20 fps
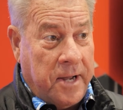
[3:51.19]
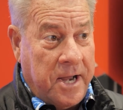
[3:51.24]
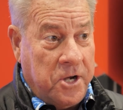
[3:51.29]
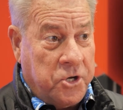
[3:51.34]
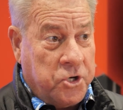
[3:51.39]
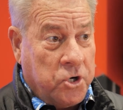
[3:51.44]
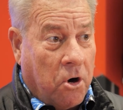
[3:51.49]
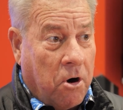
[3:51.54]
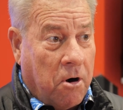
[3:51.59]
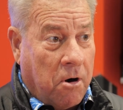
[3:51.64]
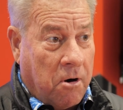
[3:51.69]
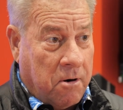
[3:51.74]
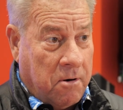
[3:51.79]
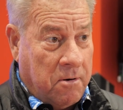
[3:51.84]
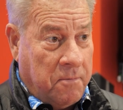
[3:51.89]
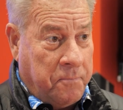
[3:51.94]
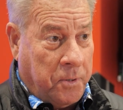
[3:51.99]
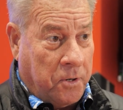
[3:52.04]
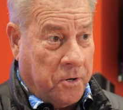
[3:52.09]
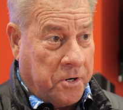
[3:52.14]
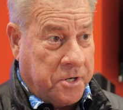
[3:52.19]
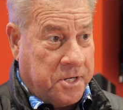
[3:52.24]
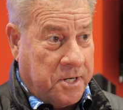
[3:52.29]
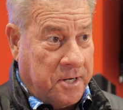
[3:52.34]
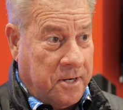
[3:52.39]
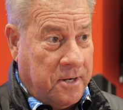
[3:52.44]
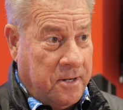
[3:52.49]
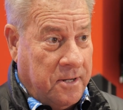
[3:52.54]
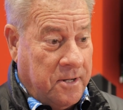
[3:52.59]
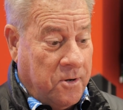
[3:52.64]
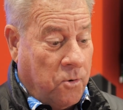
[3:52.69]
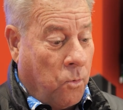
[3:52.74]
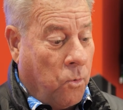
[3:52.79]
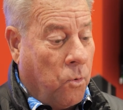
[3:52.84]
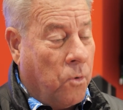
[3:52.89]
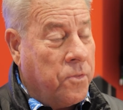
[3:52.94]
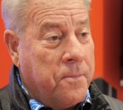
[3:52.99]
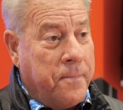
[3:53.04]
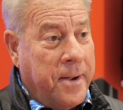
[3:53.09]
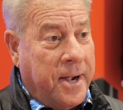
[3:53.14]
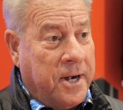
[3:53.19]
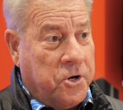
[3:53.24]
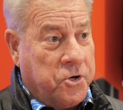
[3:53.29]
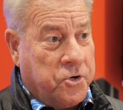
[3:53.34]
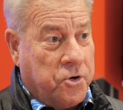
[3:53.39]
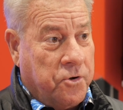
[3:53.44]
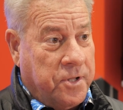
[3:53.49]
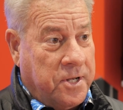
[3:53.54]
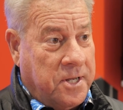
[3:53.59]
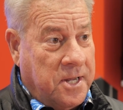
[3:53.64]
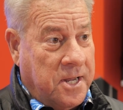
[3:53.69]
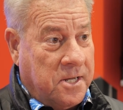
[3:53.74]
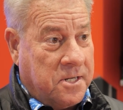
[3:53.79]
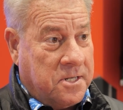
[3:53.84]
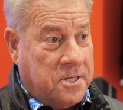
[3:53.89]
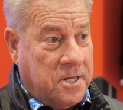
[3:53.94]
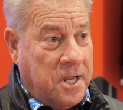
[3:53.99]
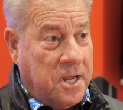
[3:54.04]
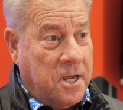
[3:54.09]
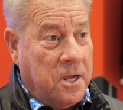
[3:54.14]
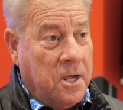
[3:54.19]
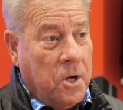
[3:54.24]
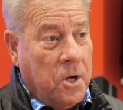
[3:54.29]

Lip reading: HR person or the manager of the DC.